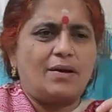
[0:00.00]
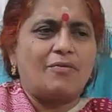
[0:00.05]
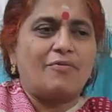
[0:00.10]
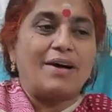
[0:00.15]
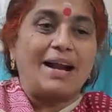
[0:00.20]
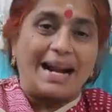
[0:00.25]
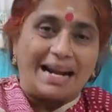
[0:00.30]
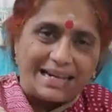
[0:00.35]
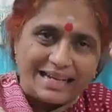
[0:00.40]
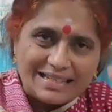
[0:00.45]

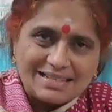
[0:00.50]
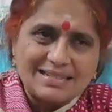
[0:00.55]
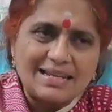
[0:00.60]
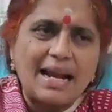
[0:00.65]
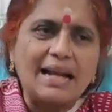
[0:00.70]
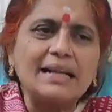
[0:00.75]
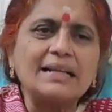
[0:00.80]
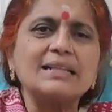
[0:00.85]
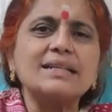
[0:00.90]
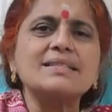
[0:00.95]
For
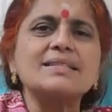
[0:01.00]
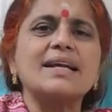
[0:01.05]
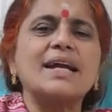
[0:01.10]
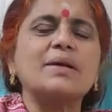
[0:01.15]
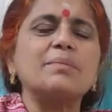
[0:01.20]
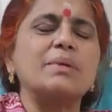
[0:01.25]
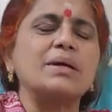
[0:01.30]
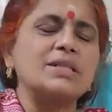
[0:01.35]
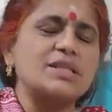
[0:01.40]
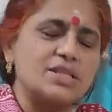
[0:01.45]
understanding the
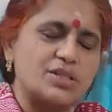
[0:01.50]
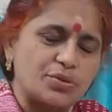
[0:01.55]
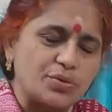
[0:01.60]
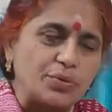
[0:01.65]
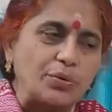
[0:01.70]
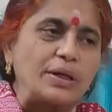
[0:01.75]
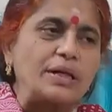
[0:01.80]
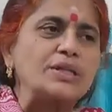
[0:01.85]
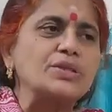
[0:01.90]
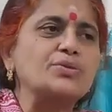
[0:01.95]
statement, the
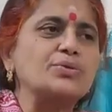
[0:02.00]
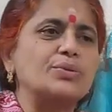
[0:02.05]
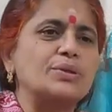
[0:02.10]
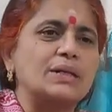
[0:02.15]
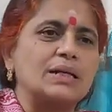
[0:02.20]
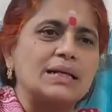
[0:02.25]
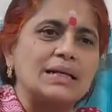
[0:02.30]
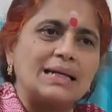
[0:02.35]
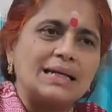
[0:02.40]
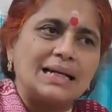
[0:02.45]
student
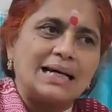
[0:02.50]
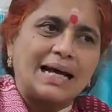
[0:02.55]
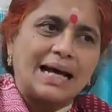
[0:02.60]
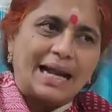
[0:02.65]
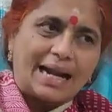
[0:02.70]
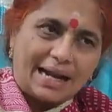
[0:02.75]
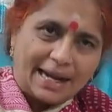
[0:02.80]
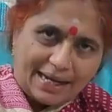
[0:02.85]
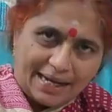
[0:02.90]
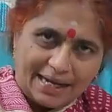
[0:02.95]
should
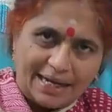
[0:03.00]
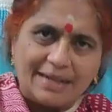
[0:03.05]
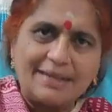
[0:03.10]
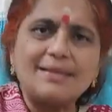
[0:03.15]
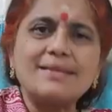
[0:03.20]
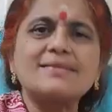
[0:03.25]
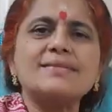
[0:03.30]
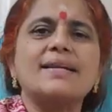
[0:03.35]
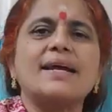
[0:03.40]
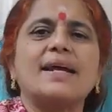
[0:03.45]
read
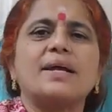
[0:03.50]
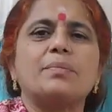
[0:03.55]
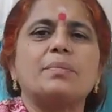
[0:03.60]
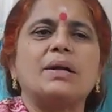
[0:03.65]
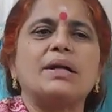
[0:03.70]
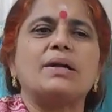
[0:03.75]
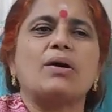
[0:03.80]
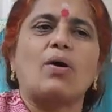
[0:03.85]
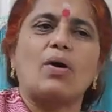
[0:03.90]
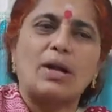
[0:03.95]
the
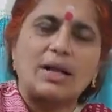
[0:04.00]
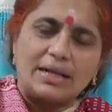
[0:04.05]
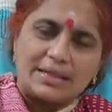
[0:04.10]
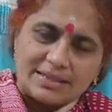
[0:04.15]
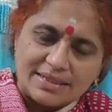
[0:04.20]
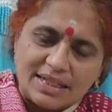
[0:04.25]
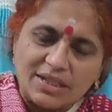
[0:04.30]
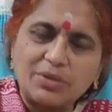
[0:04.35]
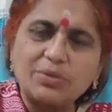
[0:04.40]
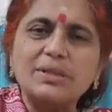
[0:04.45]
statement or
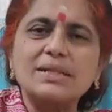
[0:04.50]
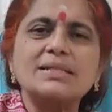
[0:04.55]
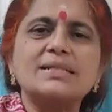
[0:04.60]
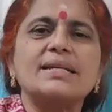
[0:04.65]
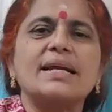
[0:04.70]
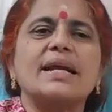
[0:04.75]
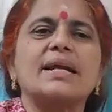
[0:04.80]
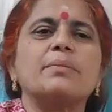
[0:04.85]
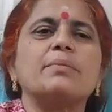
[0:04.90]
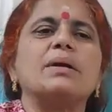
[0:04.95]
listen to the
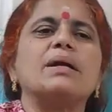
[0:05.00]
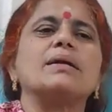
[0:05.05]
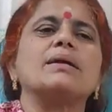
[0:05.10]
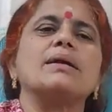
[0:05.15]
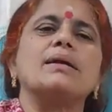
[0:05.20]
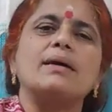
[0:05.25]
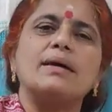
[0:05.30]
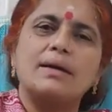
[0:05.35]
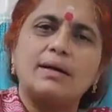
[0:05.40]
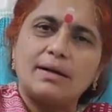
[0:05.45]
statement
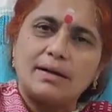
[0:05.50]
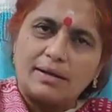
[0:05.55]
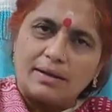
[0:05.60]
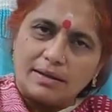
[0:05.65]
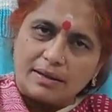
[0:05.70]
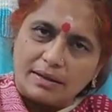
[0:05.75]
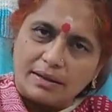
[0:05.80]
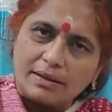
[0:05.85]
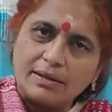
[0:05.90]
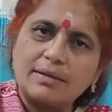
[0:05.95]

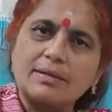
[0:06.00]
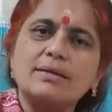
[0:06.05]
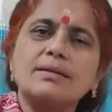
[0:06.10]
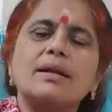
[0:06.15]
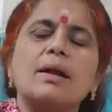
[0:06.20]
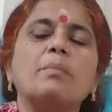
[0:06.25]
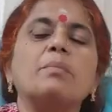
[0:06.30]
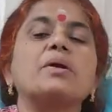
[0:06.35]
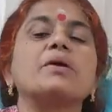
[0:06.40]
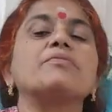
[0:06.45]

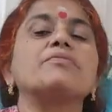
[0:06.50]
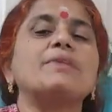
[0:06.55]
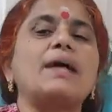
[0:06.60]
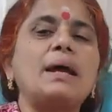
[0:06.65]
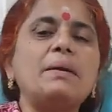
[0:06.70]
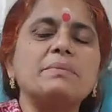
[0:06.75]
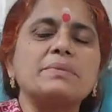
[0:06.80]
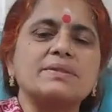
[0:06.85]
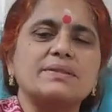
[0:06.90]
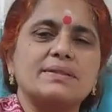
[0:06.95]
number of
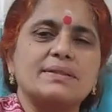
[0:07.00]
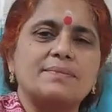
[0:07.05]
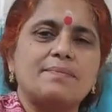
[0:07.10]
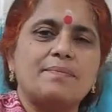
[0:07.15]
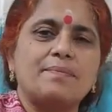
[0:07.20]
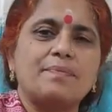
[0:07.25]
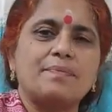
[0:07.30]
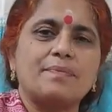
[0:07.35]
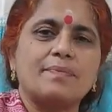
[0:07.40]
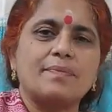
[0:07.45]
times.
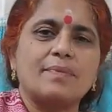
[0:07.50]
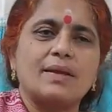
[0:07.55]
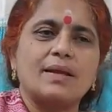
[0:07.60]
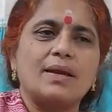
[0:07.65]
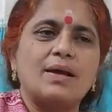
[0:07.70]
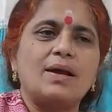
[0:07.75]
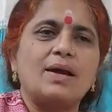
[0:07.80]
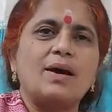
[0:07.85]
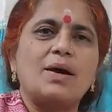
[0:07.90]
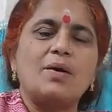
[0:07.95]

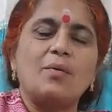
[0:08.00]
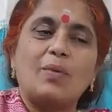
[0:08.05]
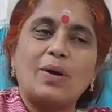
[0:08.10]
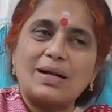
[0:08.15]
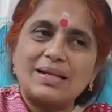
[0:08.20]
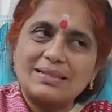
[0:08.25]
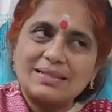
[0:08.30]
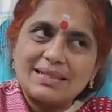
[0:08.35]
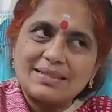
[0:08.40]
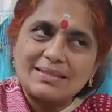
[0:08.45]

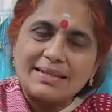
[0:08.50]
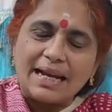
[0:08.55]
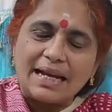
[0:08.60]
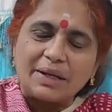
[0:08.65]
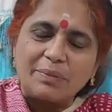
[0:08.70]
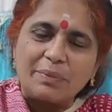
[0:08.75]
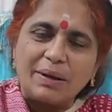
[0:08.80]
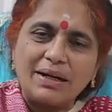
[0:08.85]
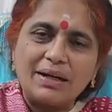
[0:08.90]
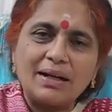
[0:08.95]
What is the
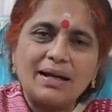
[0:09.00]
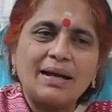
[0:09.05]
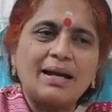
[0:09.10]
statement?